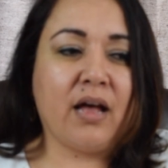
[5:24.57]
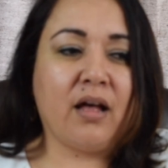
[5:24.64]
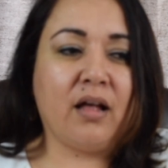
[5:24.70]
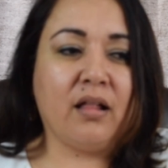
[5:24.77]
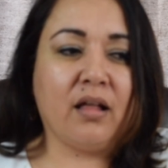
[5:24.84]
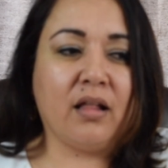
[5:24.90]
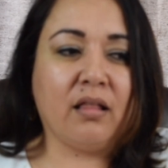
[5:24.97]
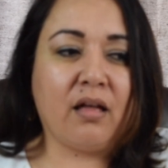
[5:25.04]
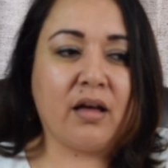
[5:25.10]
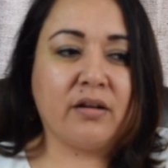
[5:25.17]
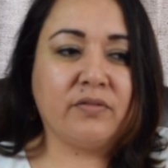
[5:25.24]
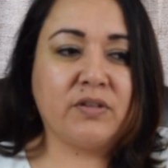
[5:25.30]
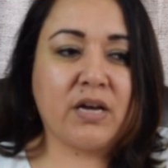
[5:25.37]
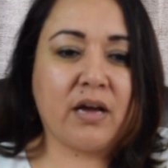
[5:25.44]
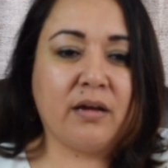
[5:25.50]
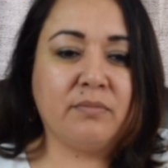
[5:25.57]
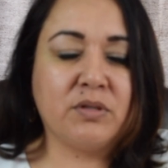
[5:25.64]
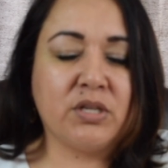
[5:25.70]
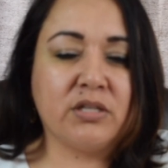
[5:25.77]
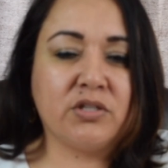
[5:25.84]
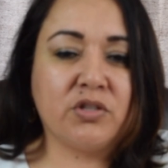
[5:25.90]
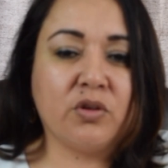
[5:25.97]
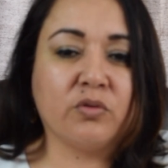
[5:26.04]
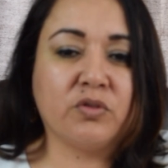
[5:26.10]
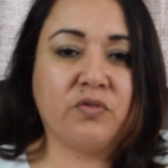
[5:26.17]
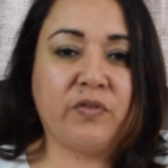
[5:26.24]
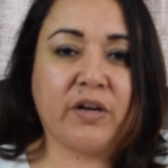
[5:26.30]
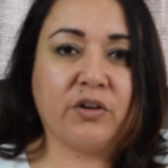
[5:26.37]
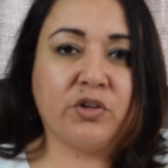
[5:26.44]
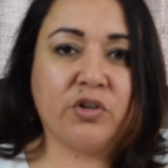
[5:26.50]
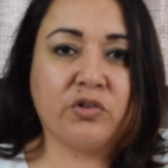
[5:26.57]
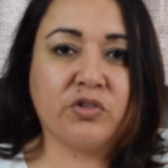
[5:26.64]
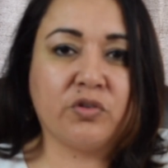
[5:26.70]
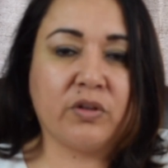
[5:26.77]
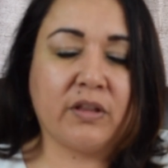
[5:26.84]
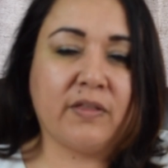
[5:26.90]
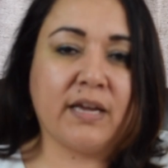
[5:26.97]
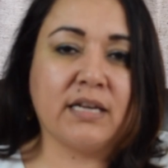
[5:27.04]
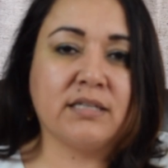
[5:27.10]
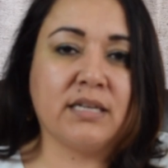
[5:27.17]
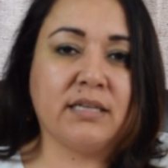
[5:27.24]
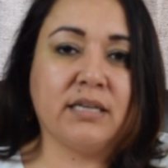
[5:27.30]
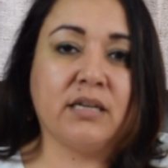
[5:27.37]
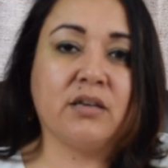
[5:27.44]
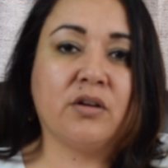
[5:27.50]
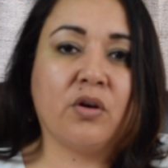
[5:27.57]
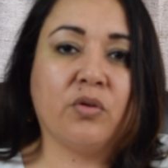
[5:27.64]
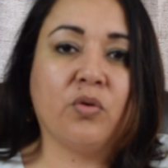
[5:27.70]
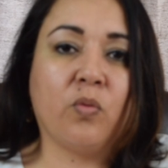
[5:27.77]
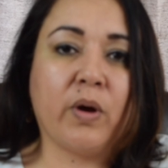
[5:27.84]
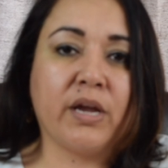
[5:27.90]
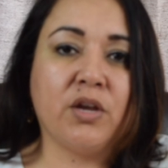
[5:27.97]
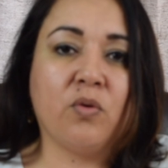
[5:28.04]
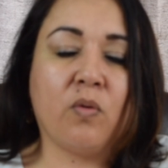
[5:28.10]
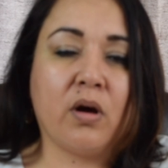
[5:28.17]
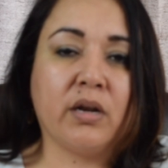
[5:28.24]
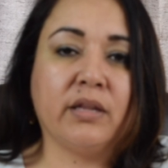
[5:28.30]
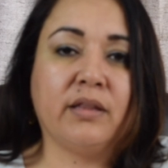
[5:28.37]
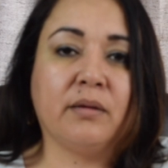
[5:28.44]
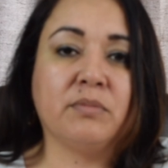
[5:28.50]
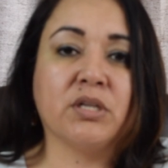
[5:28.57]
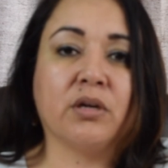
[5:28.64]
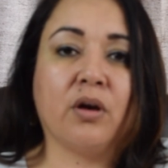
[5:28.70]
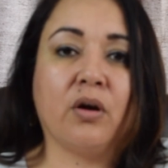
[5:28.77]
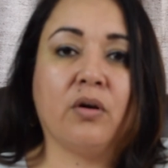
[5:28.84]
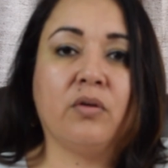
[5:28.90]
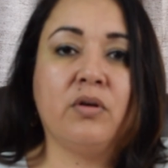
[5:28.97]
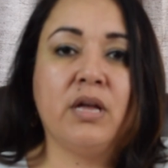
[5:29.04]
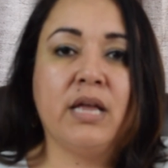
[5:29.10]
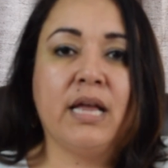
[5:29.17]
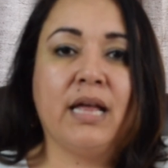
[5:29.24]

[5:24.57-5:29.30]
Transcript: a lot of times it's those failures or the things that didn't go the way you wanted them to go